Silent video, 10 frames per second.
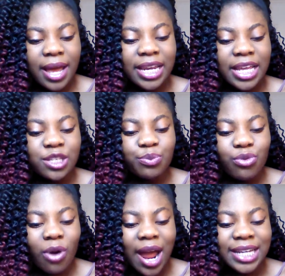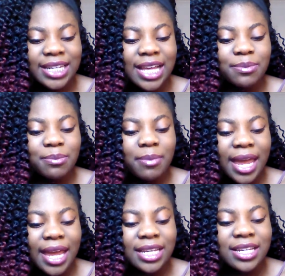and His bride has
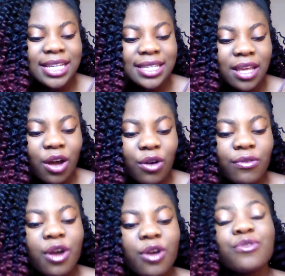made herself